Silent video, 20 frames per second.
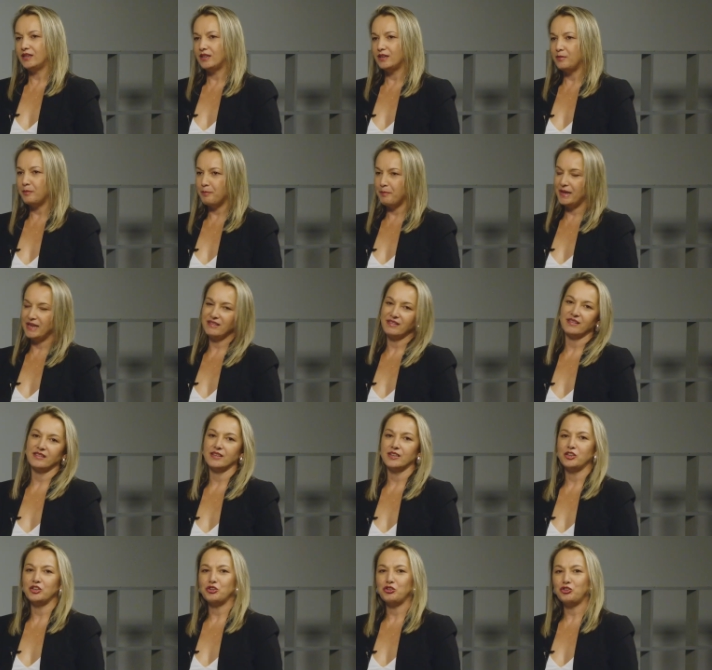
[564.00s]

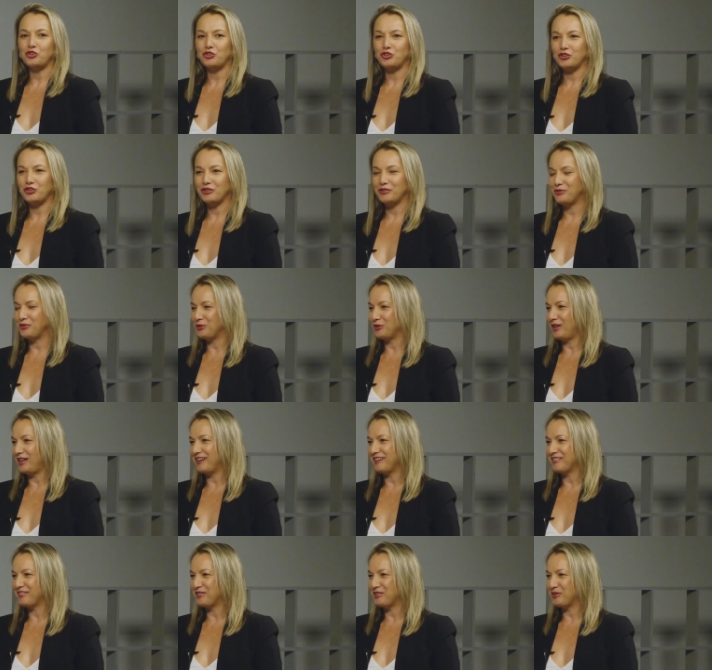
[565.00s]
message, do you
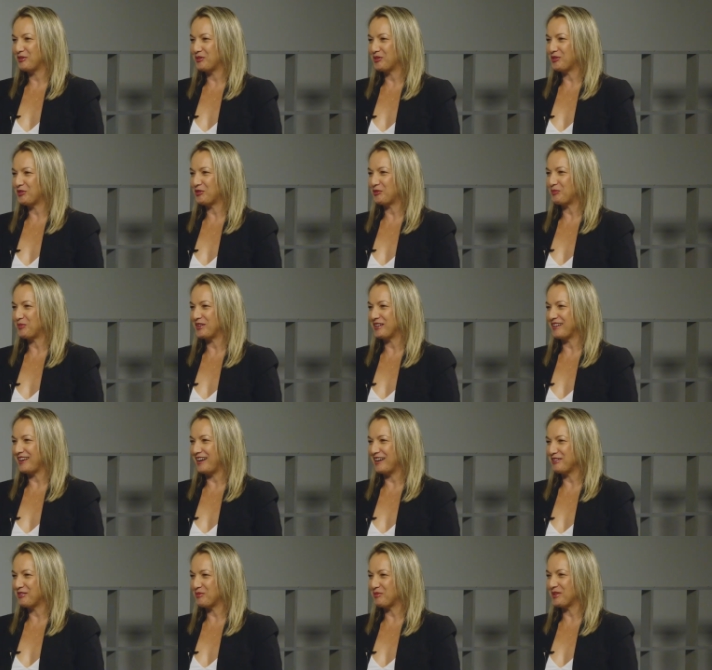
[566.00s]
like to speak?
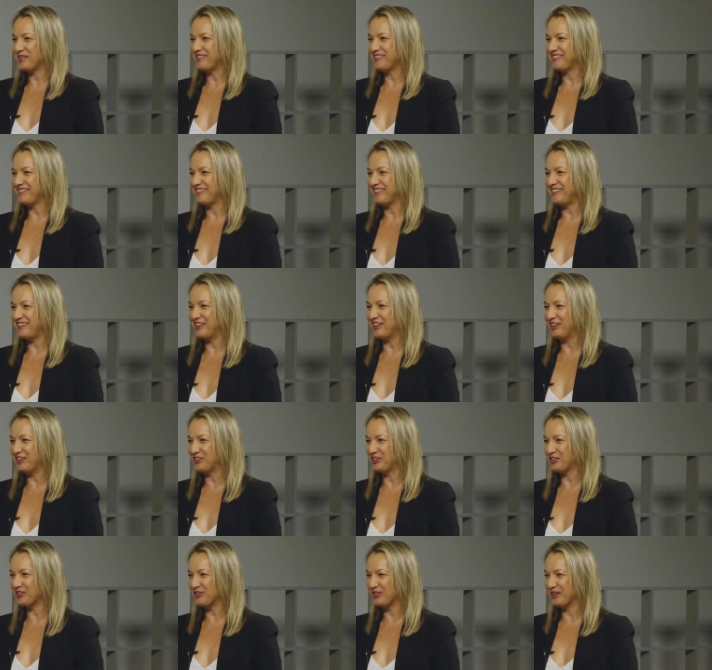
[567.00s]
I speak this in
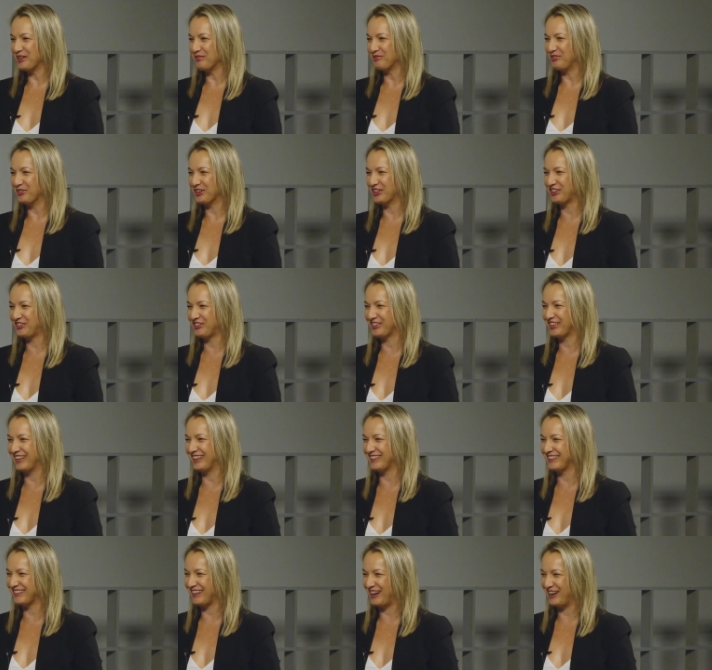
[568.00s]
English or in
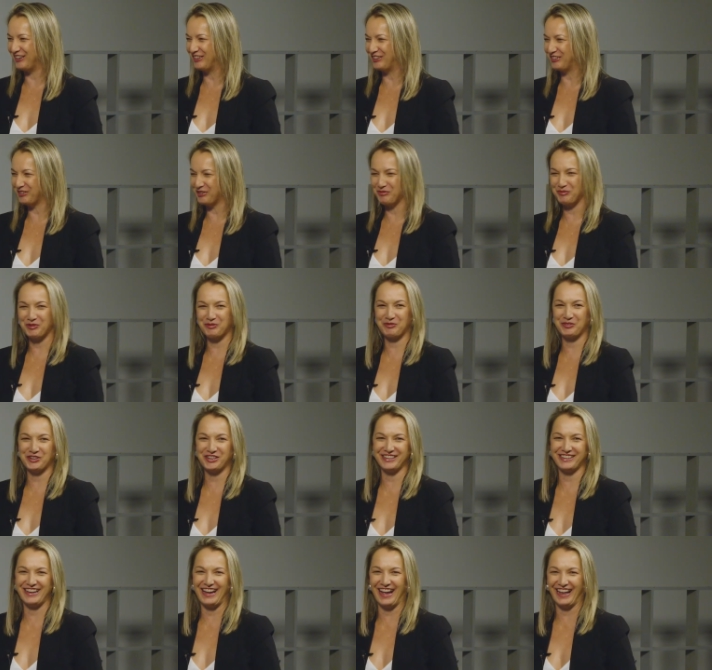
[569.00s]
Portuguese, how do you
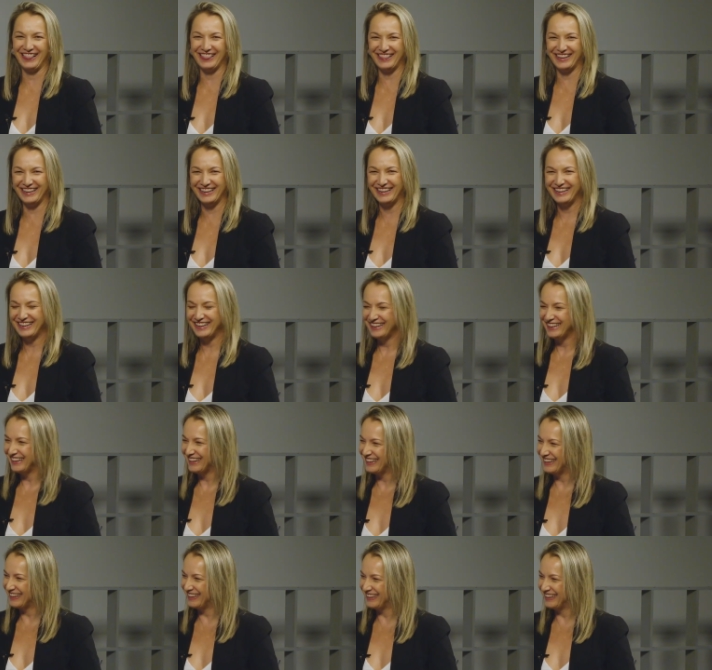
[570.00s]
prefer that? If you'd
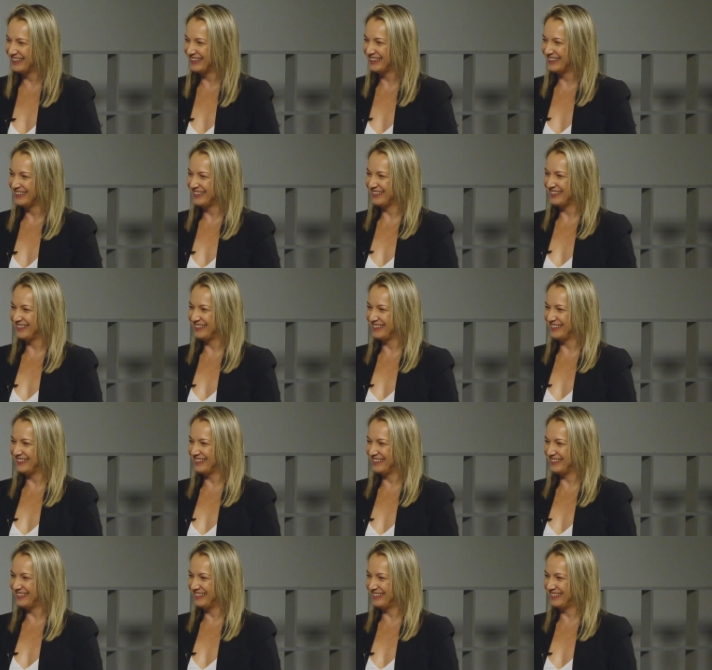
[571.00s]
like to say something in
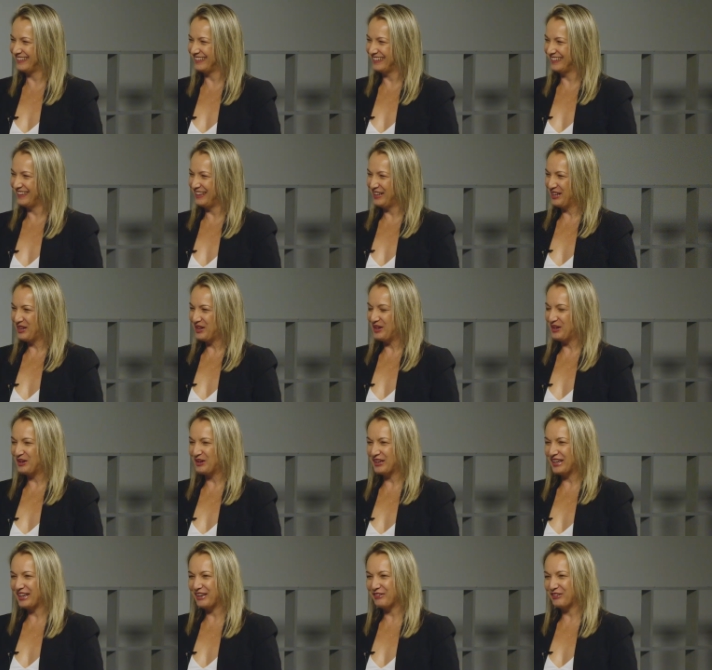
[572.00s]
Portuguese, that's
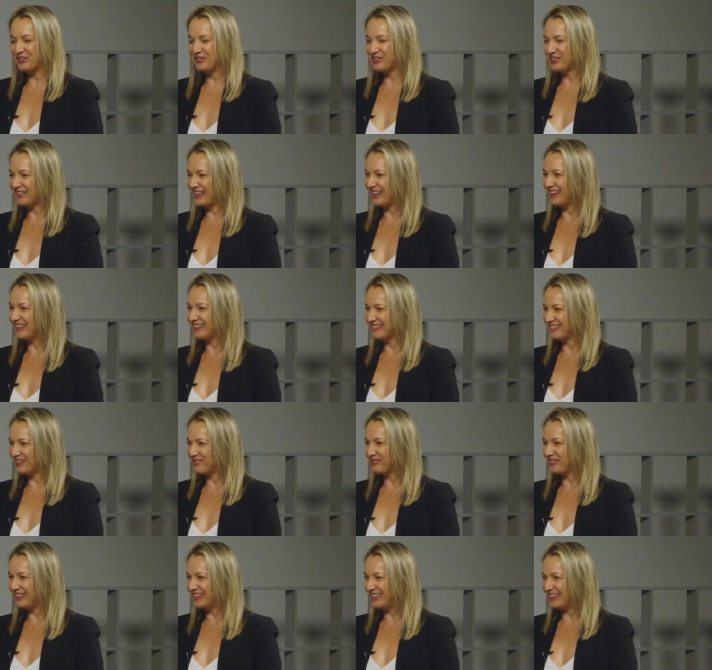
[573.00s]
okay, absolutely we'll say fine.
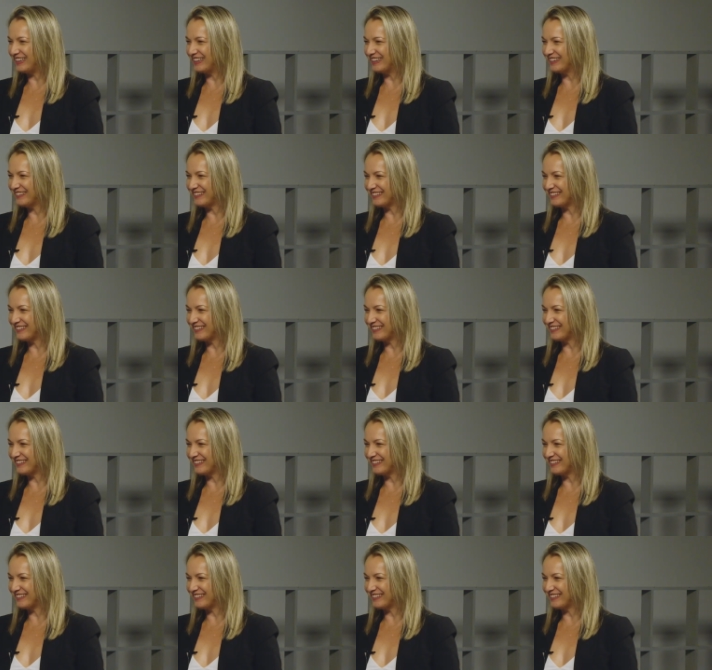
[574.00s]
Something in English